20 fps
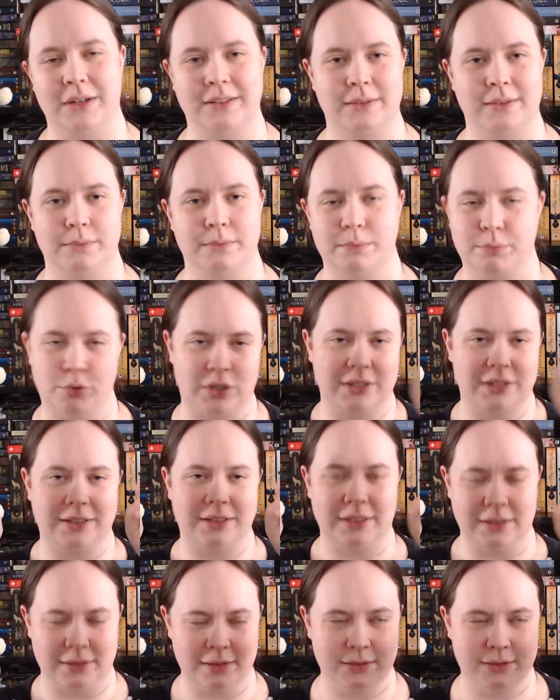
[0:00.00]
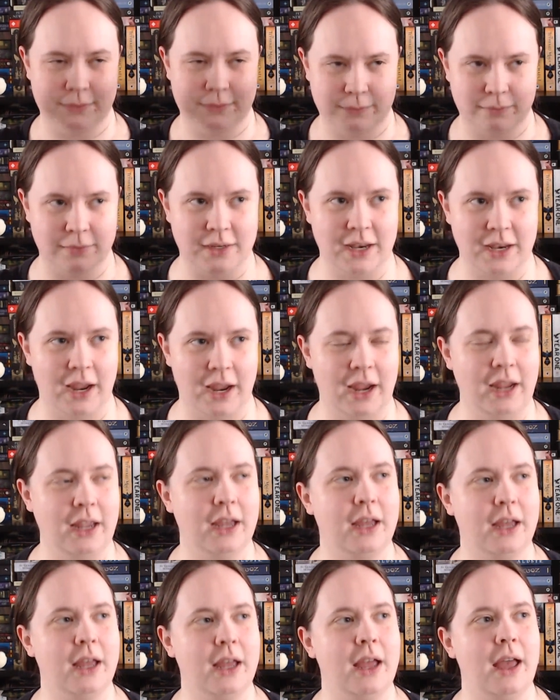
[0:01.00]
present day,
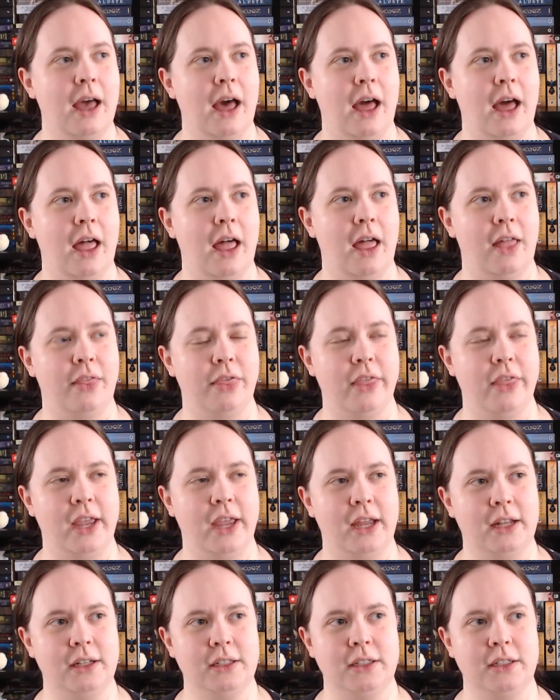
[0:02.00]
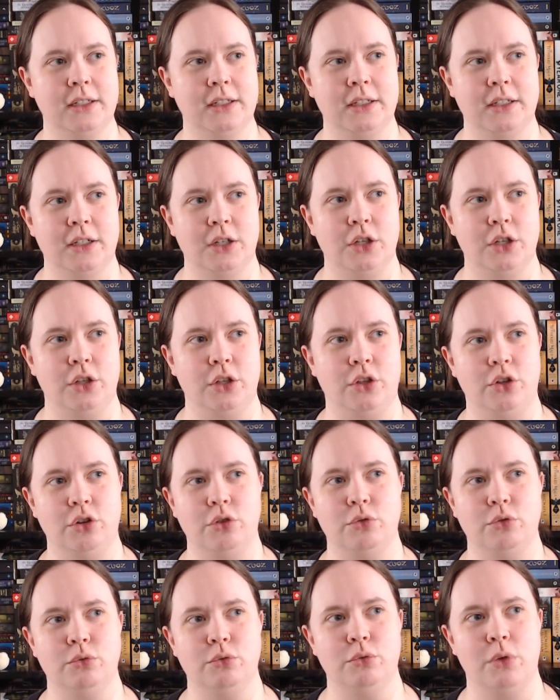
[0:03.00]
and then
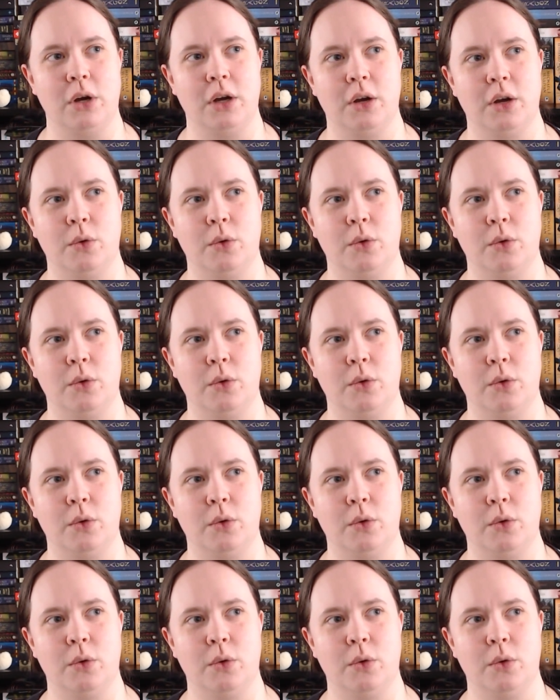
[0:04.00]
you